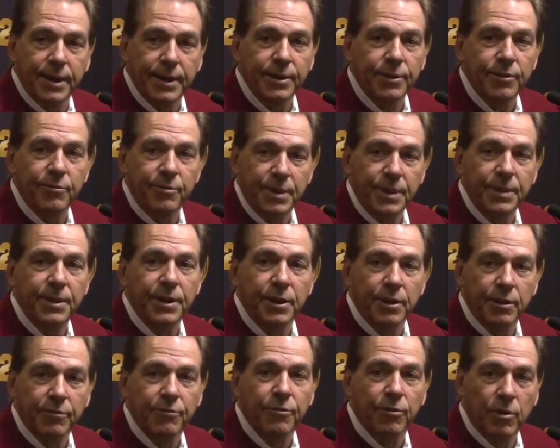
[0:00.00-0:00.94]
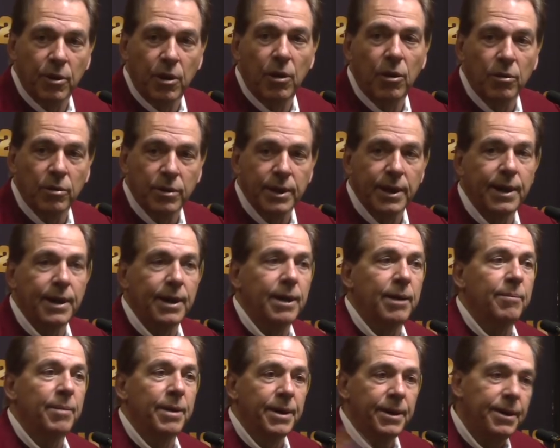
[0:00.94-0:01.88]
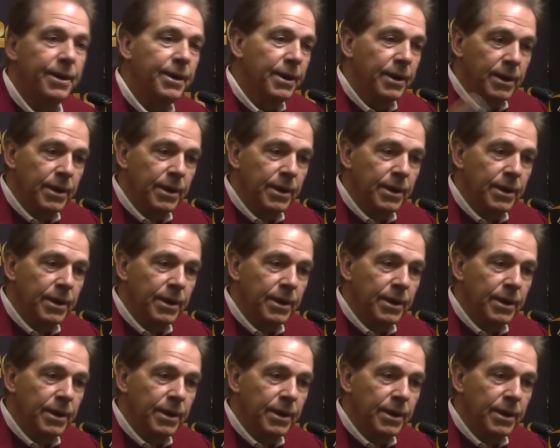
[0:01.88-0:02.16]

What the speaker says: and you've been there for a long time, and